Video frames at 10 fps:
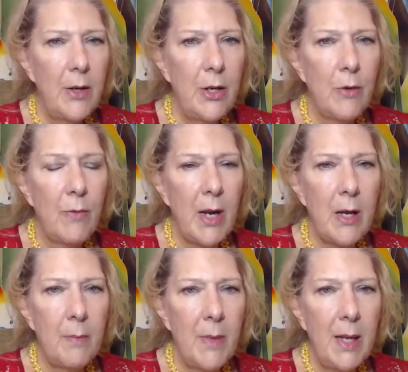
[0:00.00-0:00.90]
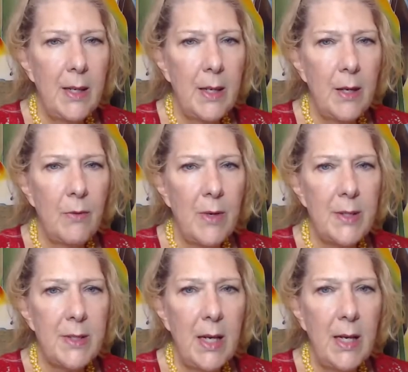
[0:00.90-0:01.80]
do your recommended
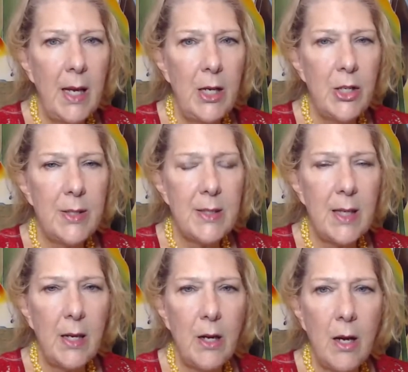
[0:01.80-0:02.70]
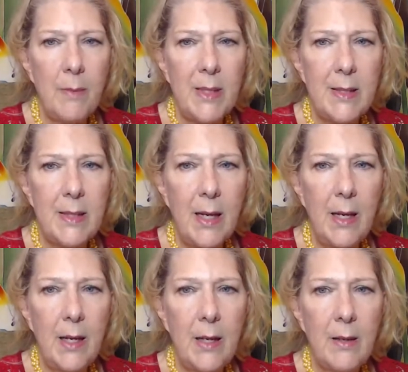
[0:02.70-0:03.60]
real estate agents get
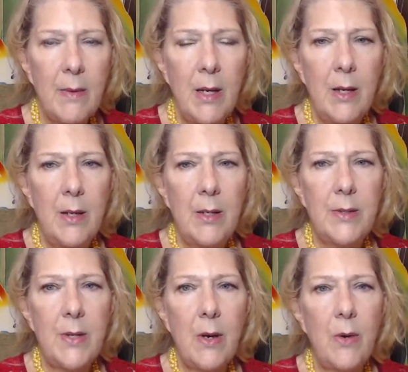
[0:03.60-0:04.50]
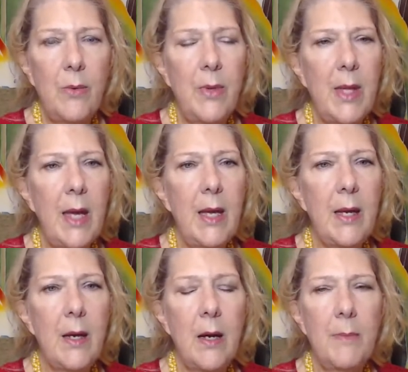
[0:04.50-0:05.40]
compensated? So they
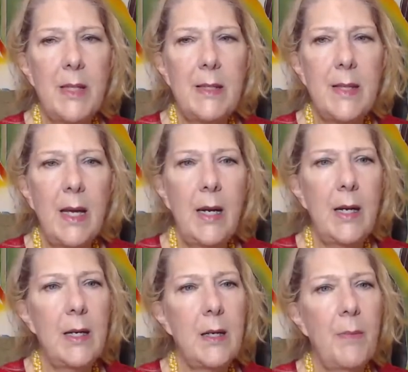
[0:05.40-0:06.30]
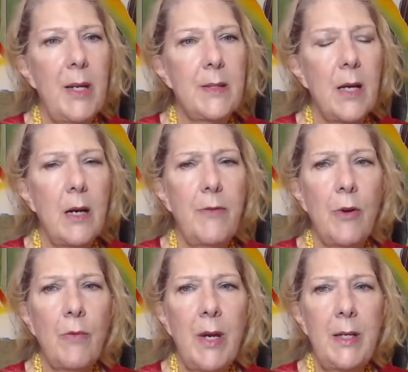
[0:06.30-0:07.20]
get compensated. It depends on if
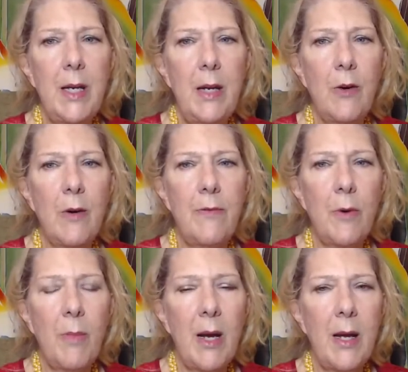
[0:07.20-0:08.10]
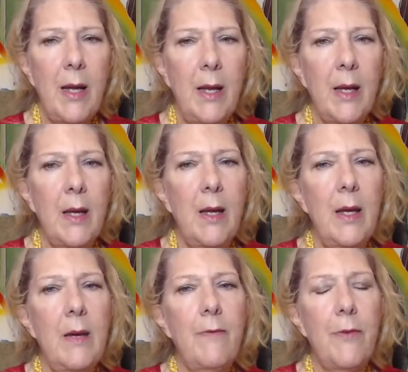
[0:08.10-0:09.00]
you're renting or if you're buying.
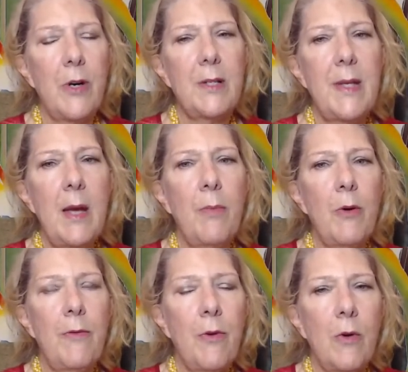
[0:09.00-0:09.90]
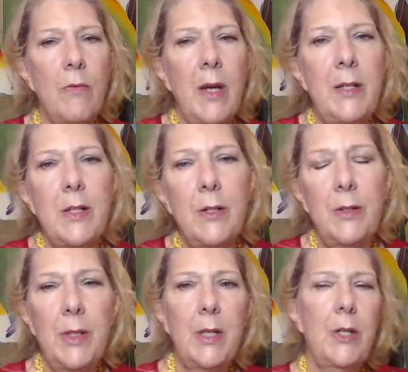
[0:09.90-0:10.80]
If, for example, for a
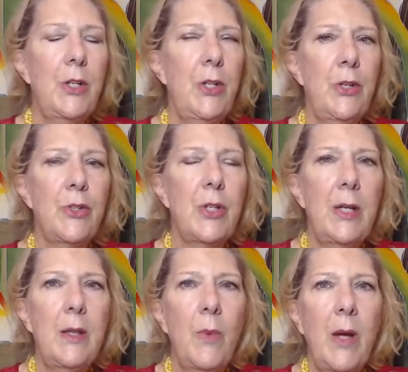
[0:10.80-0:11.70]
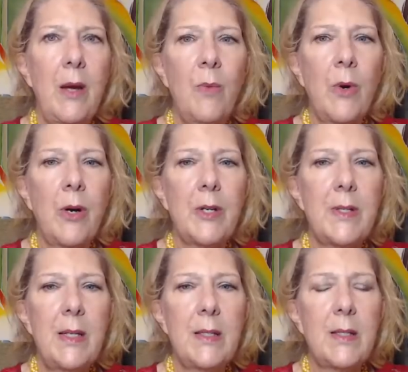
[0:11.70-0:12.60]
rental, usually the way it
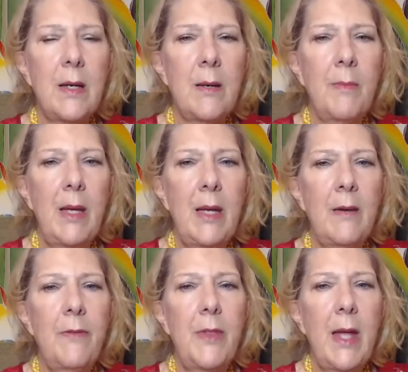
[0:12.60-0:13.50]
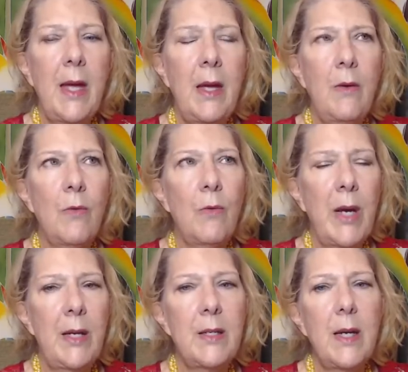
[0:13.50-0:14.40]
works is if they
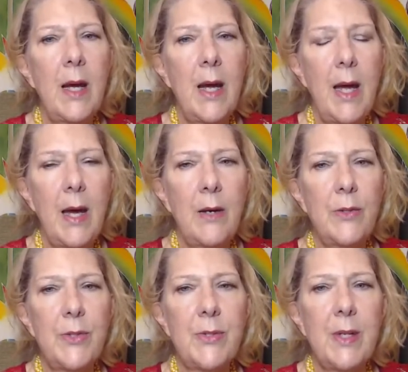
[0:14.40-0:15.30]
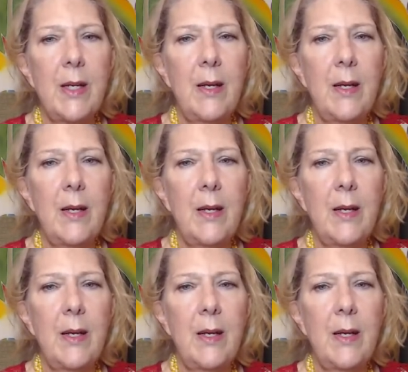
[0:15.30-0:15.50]
rent a house